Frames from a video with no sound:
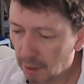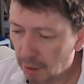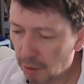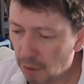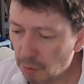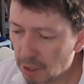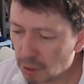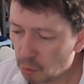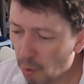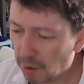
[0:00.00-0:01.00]
Use
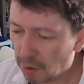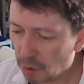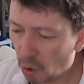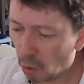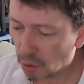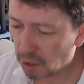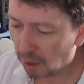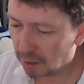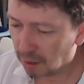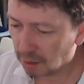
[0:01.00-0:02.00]
this with core
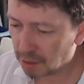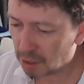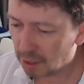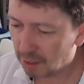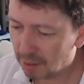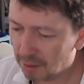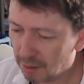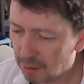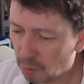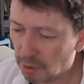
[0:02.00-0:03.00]
titles,
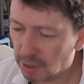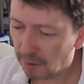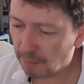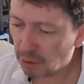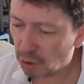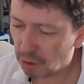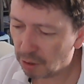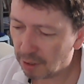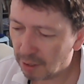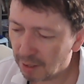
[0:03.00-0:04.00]
the ones I've
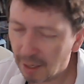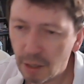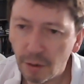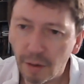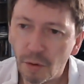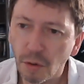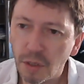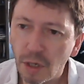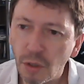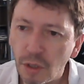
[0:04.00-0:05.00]
mentioned, including, of course,
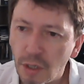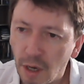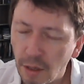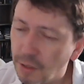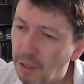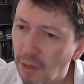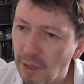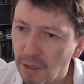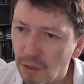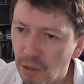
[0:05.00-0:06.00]
dungeon tiles. You don't
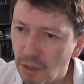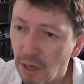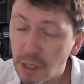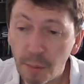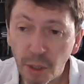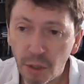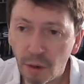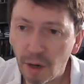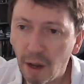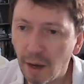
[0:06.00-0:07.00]
need dungeon tiles, especially if you're
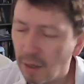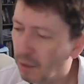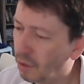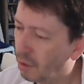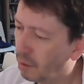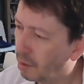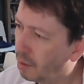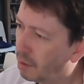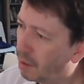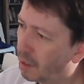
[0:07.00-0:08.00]
online, because
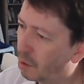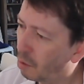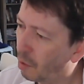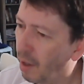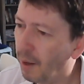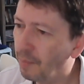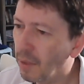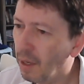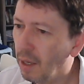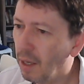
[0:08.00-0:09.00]
they're all there.
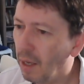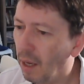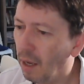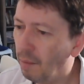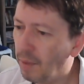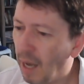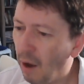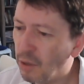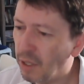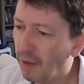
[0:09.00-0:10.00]

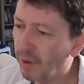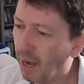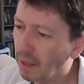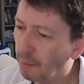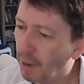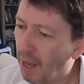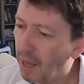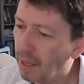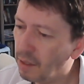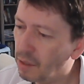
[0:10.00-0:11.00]
How do you navigate the
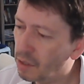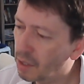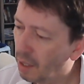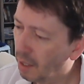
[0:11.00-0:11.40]
planes?